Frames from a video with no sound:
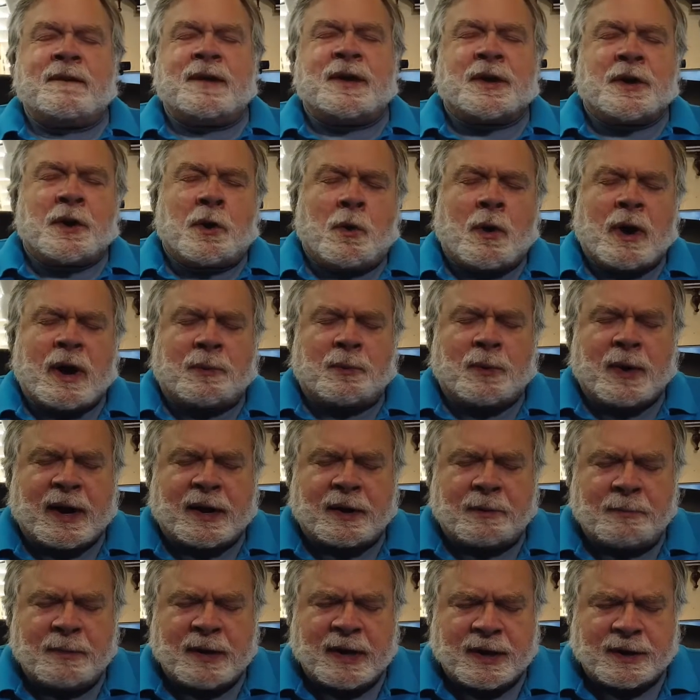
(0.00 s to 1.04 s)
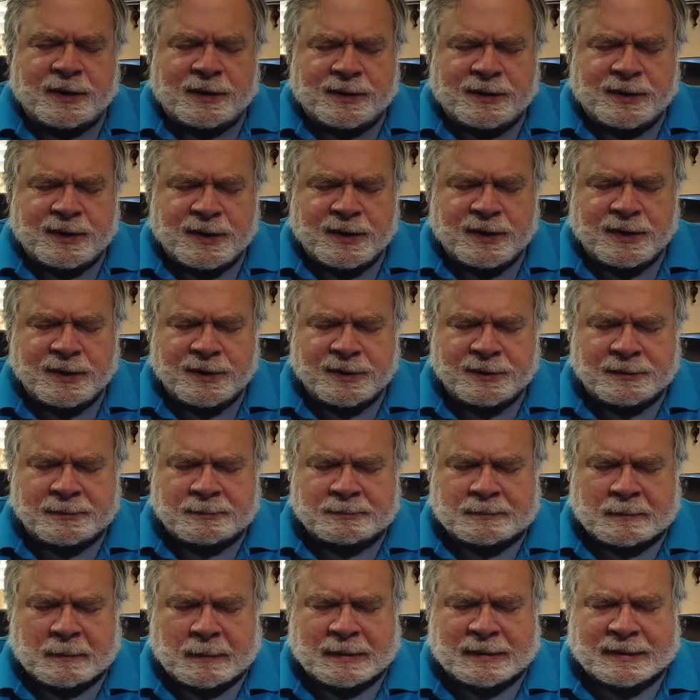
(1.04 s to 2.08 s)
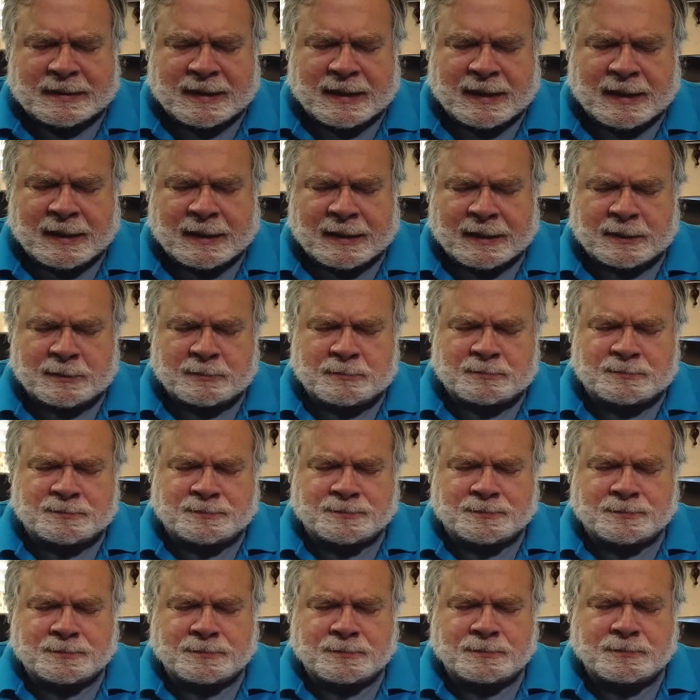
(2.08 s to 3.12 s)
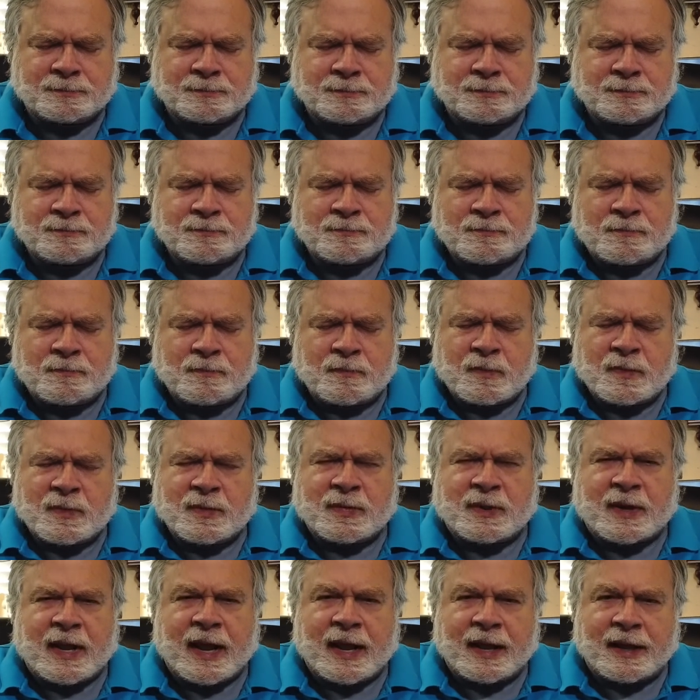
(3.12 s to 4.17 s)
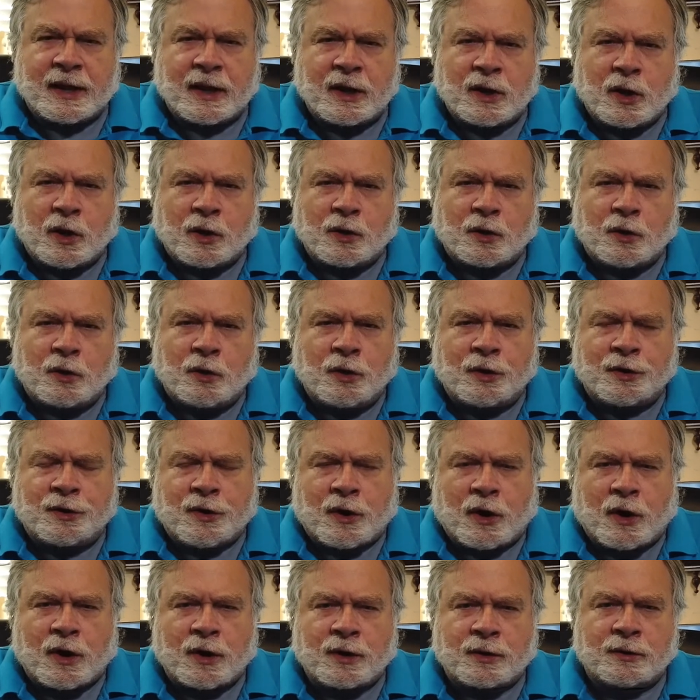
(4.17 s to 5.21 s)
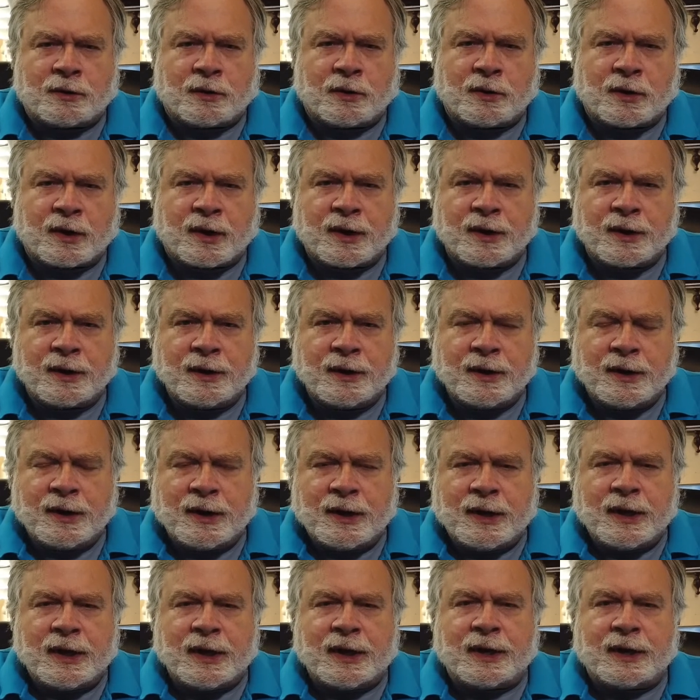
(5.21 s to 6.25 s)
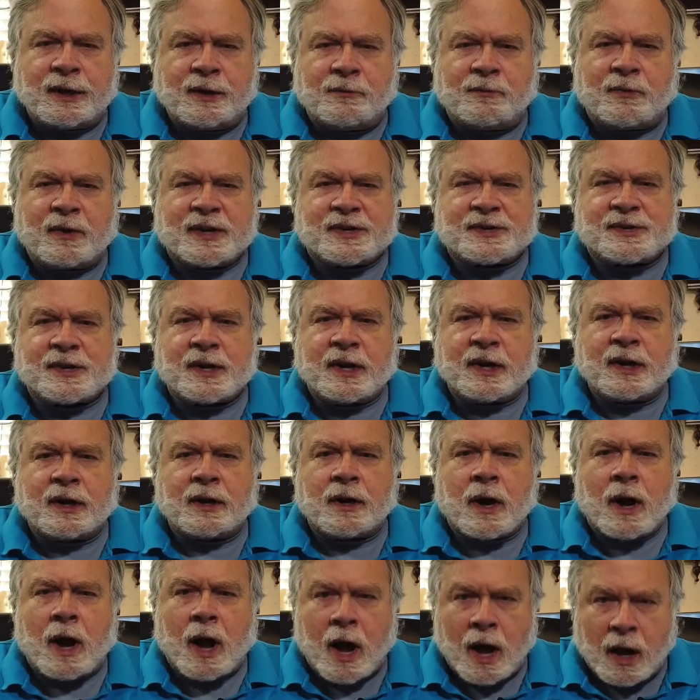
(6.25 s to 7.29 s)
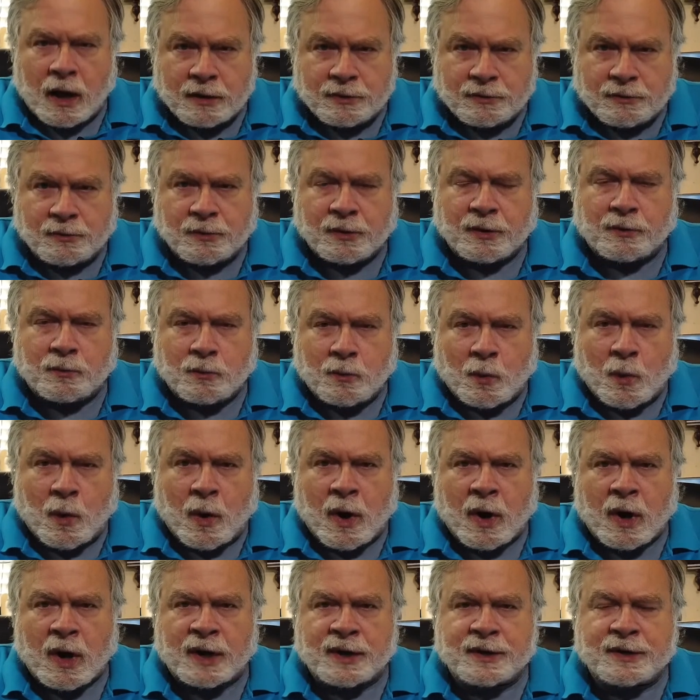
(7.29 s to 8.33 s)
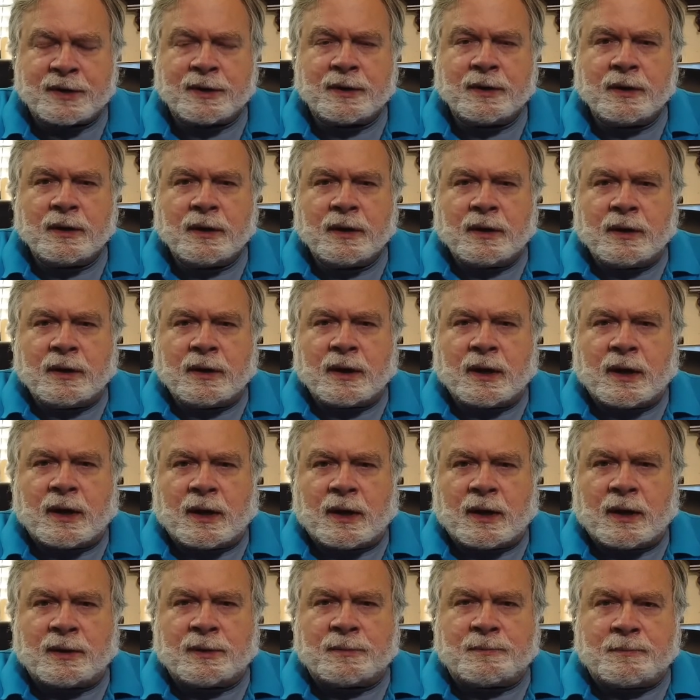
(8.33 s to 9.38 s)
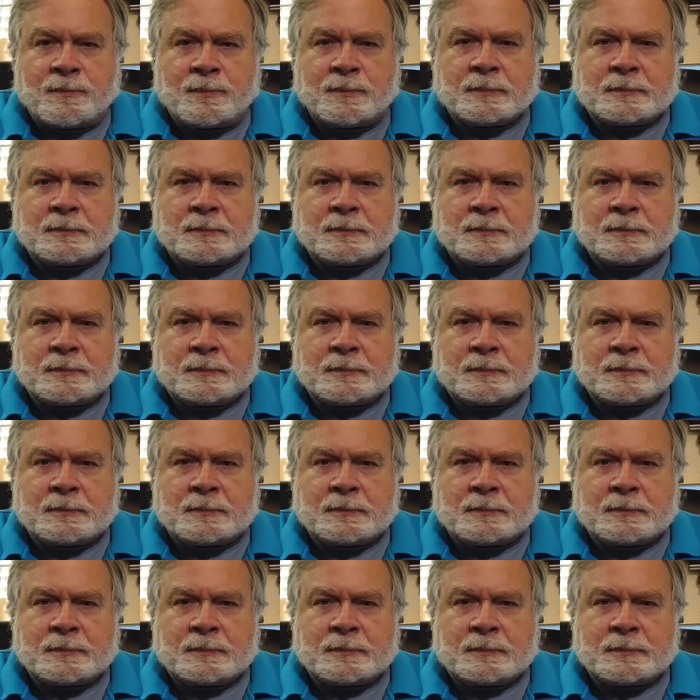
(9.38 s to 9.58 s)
You know, I recommend um, taking a good hard look in investing in a 100 watt uh,